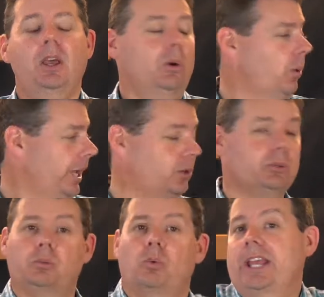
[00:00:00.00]
We
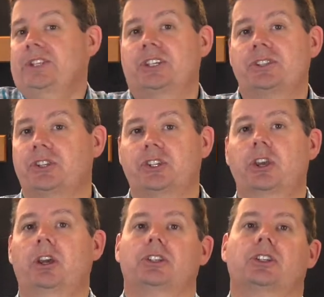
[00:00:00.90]
could rest as a
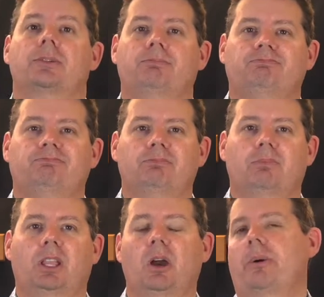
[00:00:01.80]
church,
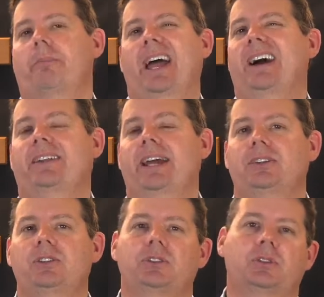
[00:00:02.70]
go about our
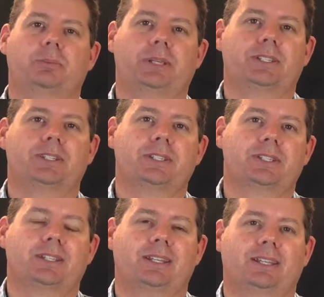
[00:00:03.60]
usual
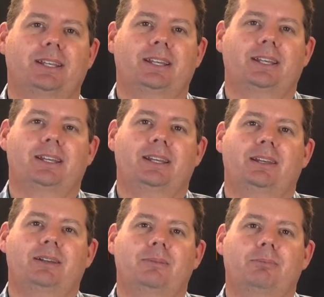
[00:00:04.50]
business,
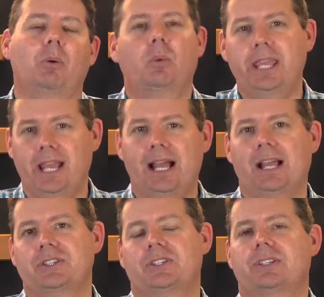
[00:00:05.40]
but we
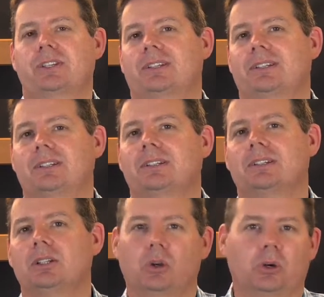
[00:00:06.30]
asked,
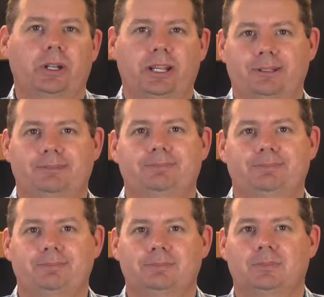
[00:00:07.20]
Lord,
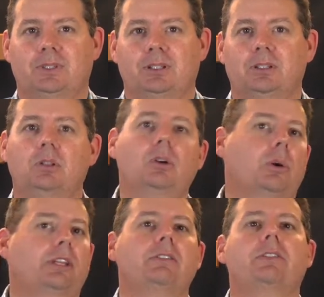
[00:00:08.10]
look
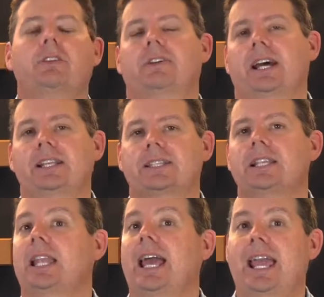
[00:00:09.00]
what you've given us,
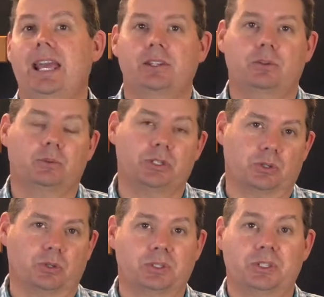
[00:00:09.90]
land,
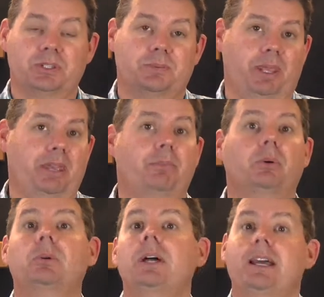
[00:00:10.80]
resources,
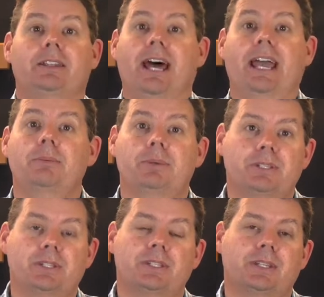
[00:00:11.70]
people,
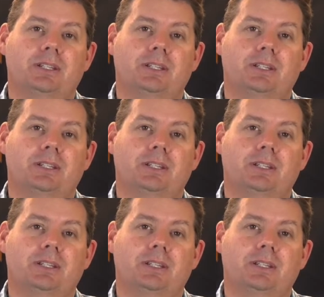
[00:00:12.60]
neighbours,